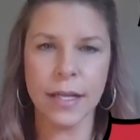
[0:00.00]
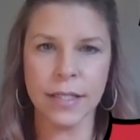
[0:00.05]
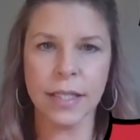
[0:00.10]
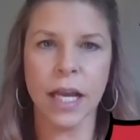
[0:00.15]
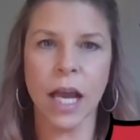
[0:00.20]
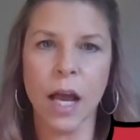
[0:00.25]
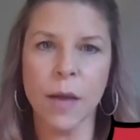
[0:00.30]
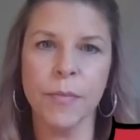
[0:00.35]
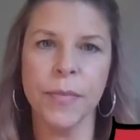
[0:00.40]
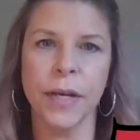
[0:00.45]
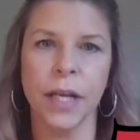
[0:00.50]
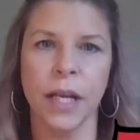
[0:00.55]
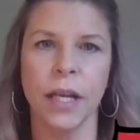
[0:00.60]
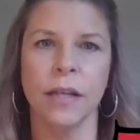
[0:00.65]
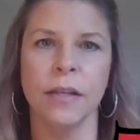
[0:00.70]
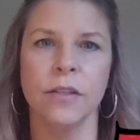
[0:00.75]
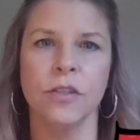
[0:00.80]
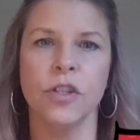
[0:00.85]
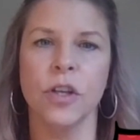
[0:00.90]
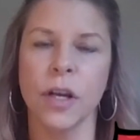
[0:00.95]
as a
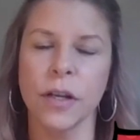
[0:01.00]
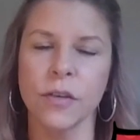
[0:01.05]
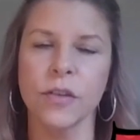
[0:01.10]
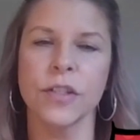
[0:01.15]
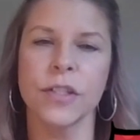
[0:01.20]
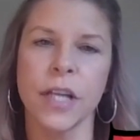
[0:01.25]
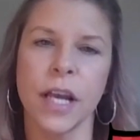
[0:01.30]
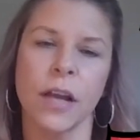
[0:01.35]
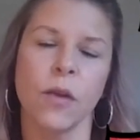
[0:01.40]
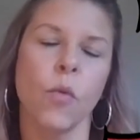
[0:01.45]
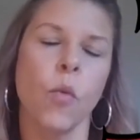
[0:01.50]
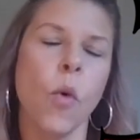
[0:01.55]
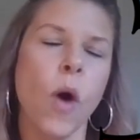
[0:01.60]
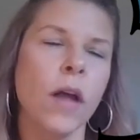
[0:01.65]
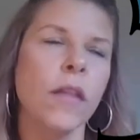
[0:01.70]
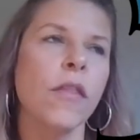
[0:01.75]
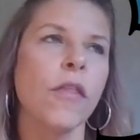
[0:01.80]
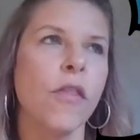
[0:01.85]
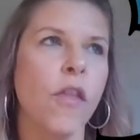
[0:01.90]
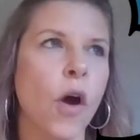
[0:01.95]
company to understand
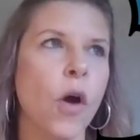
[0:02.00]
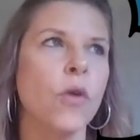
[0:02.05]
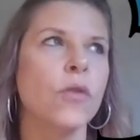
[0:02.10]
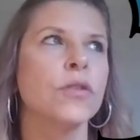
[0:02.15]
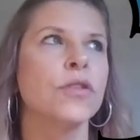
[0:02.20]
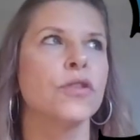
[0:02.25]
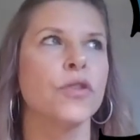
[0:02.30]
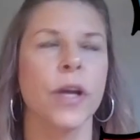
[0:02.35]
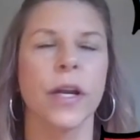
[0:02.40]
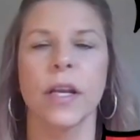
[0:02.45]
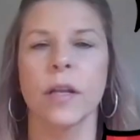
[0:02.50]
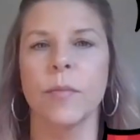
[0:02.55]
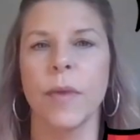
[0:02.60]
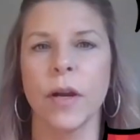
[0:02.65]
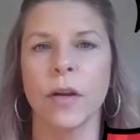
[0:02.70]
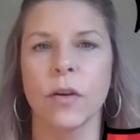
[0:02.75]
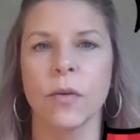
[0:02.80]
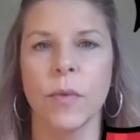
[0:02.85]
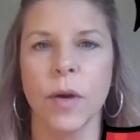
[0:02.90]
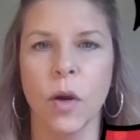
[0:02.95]
what those trading
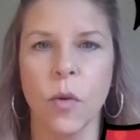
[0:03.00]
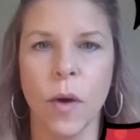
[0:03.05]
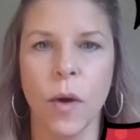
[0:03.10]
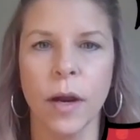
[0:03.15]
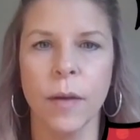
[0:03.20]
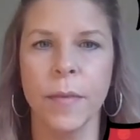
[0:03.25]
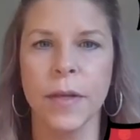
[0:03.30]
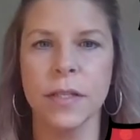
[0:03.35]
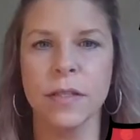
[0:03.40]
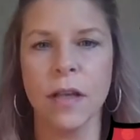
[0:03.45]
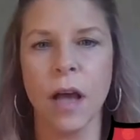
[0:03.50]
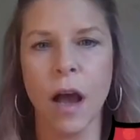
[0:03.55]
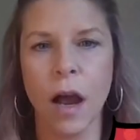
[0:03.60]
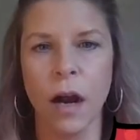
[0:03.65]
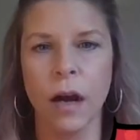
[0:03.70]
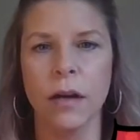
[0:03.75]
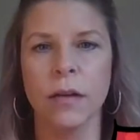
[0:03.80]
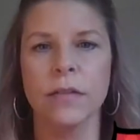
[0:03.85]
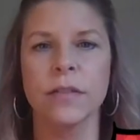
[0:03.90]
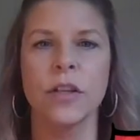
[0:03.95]
partner requirements
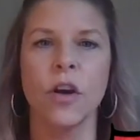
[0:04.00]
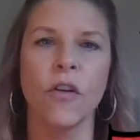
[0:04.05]
are.